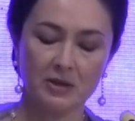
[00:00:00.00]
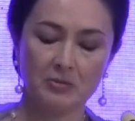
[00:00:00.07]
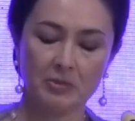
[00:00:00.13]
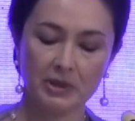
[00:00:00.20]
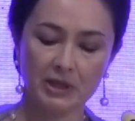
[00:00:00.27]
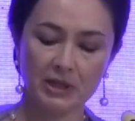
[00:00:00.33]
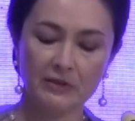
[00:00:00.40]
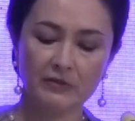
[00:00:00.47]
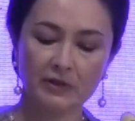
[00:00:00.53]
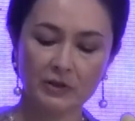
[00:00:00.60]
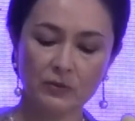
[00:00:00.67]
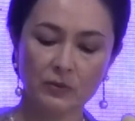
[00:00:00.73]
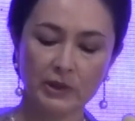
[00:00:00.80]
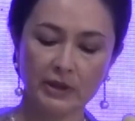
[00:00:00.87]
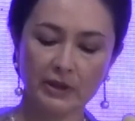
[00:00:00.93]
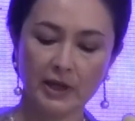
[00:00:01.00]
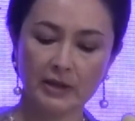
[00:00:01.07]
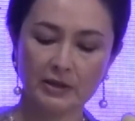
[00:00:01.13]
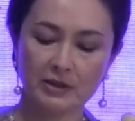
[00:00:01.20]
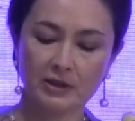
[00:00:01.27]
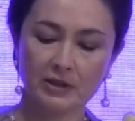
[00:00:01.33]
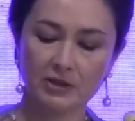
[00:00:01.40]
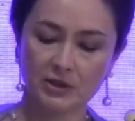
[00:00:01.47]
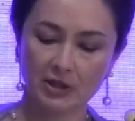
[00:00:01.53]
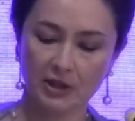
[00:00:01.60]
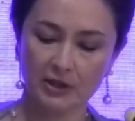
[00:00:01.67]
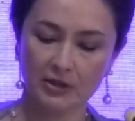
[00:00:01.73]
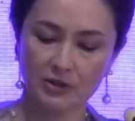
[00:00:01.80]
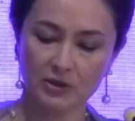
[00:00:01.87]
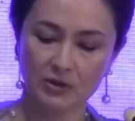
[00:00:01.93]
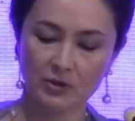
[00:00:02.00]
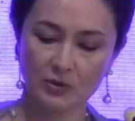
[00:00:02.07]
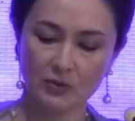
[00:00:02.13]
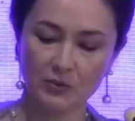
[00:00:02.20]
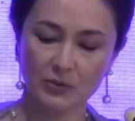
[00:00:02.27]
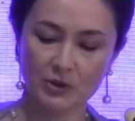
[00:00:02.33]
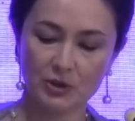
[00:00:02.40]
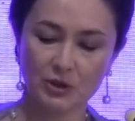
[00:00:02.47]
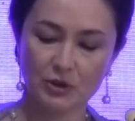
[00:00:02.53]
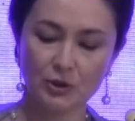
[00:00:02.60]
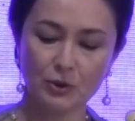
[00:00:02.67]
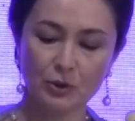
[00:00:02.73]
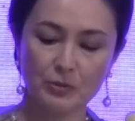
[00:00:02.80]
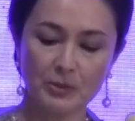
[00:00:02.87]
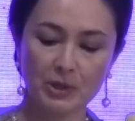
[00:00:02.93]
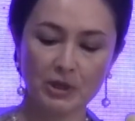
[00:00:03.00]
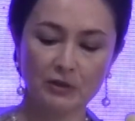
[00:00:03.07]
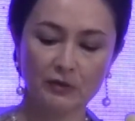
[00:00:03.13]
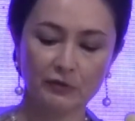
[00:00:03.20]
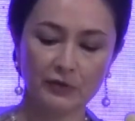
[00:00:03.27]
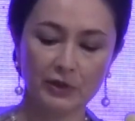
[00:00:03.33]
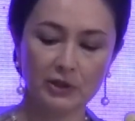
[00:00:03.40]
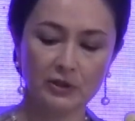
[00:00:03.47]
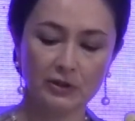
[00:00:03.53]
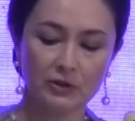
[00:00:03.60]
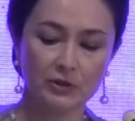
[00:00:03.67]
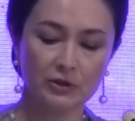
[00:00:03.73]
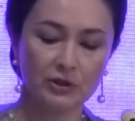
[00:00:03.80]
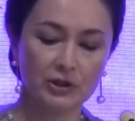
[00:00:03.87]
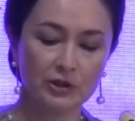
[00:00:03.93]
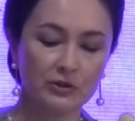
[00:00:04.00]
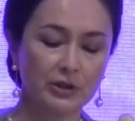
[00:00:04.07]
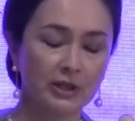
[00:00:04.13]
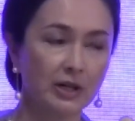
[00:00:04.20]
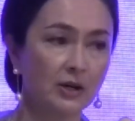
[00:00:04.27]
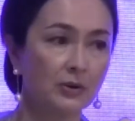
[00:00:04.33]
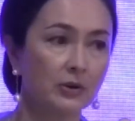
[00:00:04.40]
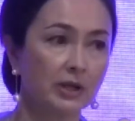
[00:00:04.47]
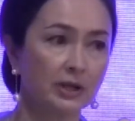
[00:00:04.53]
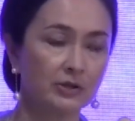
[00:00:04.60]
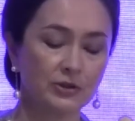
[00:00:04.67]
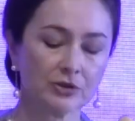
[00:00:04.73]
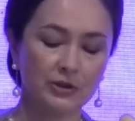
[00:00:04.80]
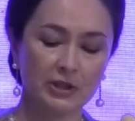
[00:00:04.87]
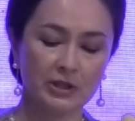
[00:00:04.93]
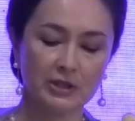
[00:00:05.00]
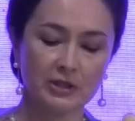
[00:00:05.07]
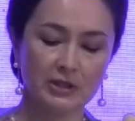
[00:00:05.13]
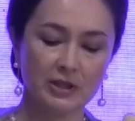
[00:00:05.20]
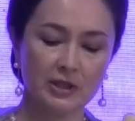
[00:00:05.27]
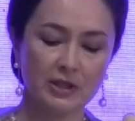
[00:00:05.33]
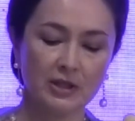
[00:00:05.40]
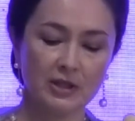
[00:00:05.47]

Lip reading: But even with that success, which is no mean feat considering our country's